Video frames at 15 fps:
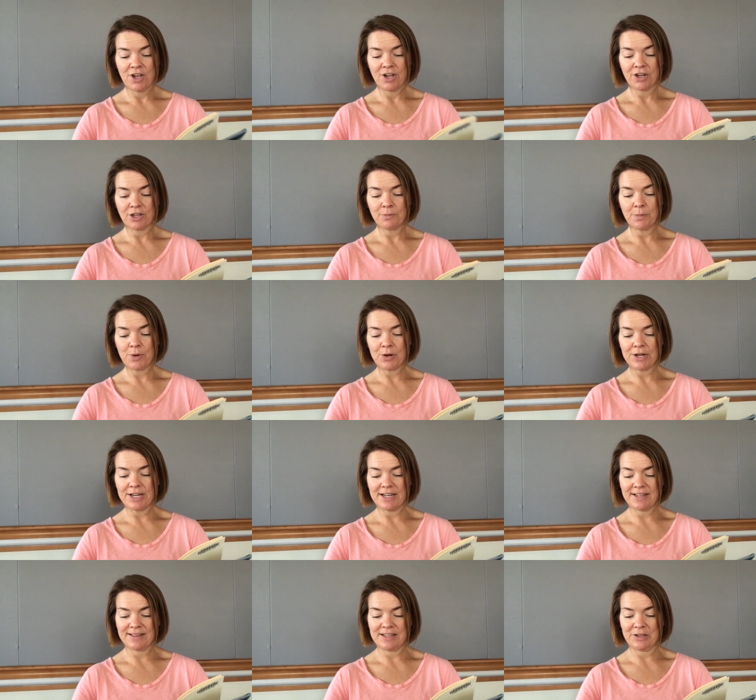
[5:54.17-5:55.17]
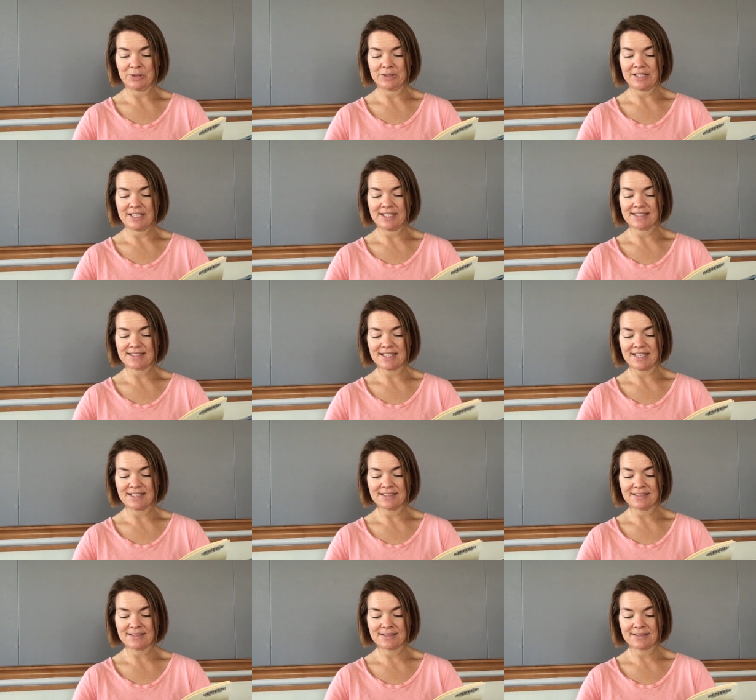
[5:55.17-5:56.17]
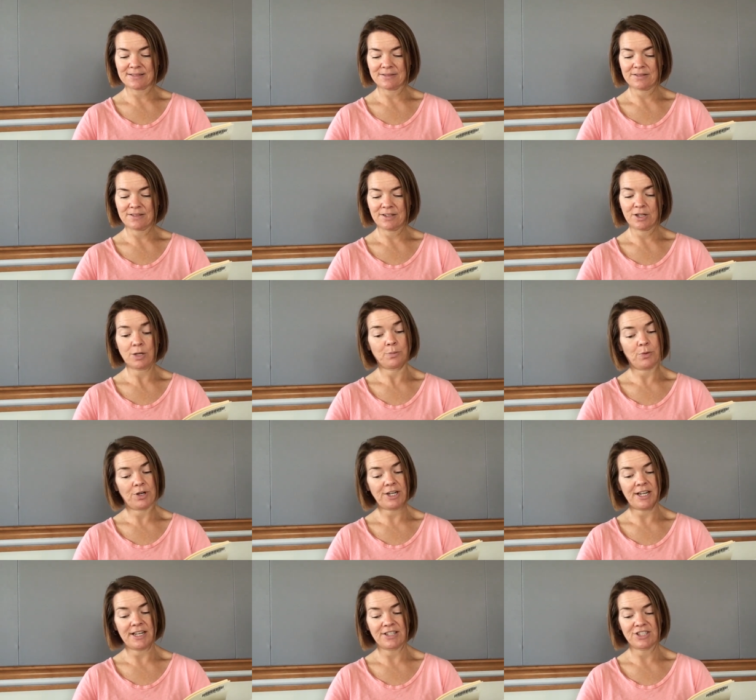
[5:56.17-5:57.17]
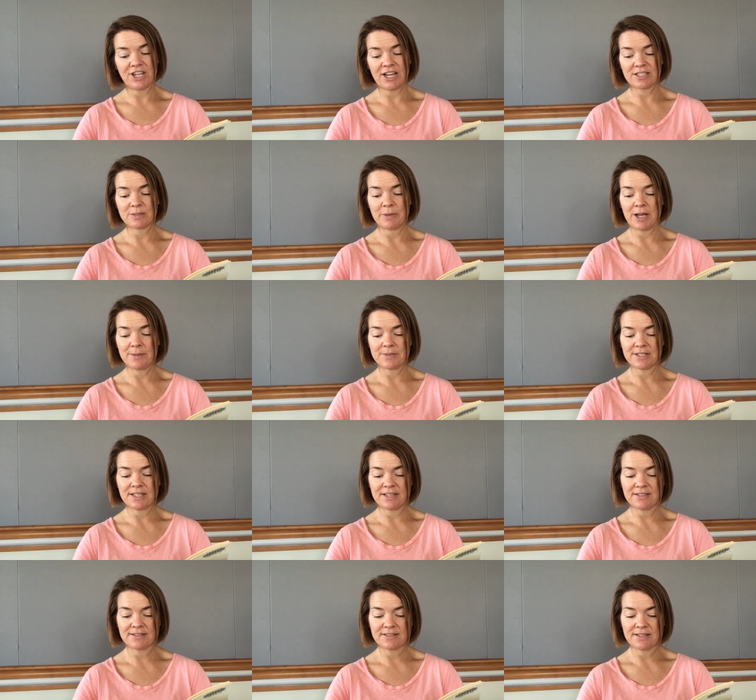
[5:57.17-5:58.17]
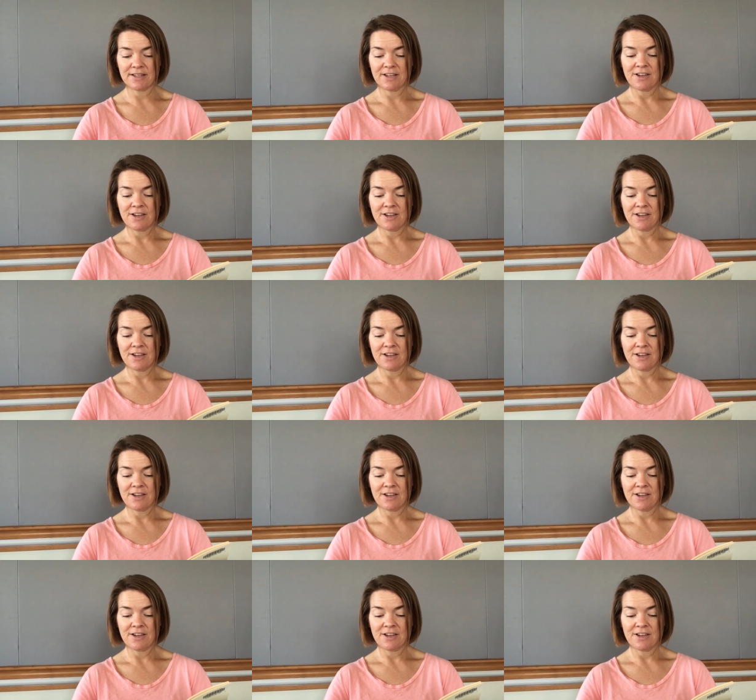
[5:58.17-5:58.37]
Good morning, the old lady says. Good morning, Jack's mom says.